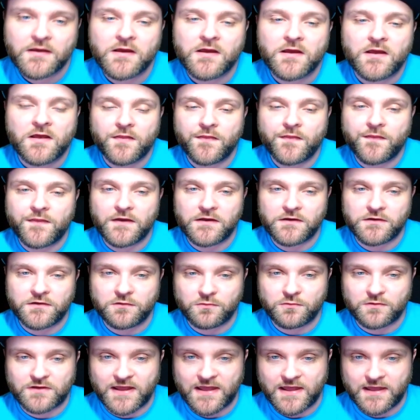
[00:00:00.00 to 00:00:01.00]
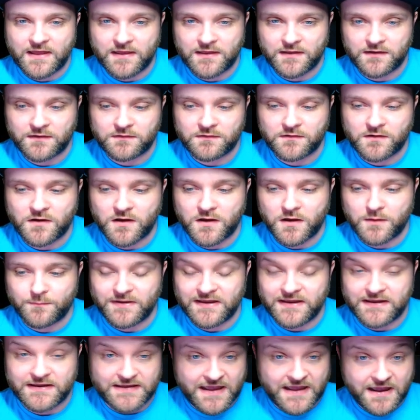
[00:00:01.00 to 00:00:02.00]
that you can
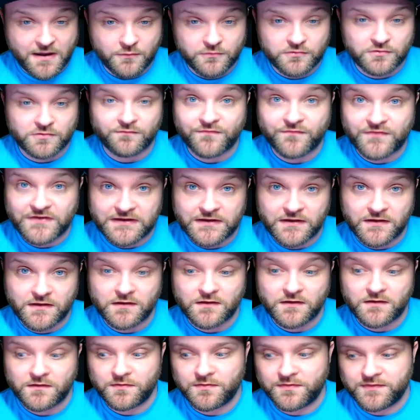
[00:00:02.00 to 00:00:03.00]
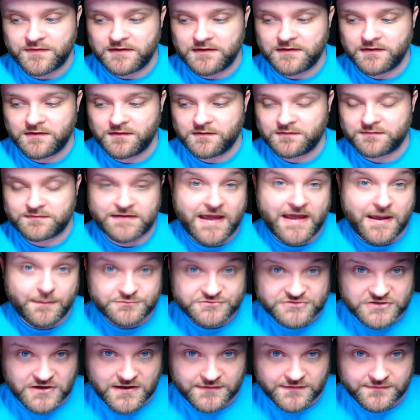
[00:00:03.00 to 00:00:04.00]
encounter via the
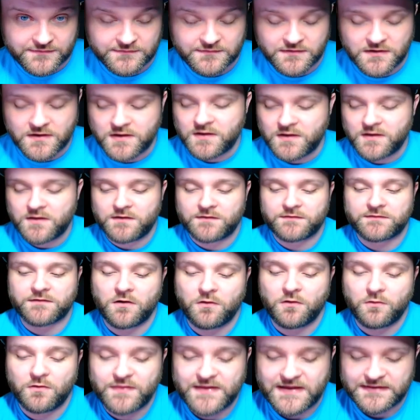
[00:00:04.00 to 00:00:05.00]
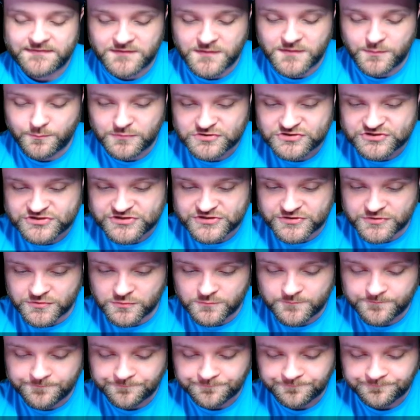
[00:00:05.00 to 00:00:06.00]
snapshots. So that's number
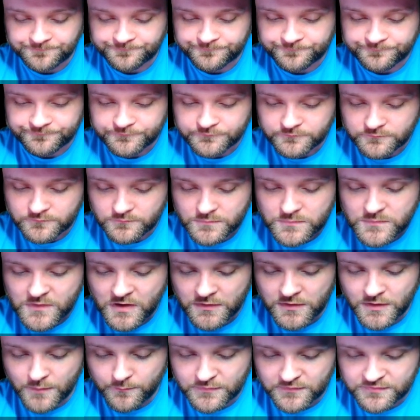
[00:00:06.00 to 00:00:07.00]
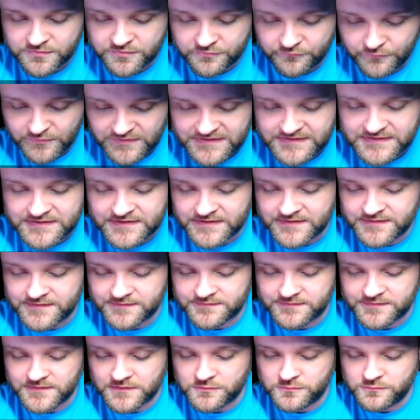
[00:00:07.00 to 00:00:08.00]
2. Number 3
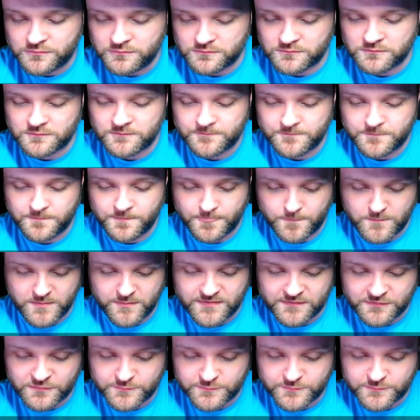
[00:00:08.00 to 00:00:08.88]
is that, ooh, maybe this will be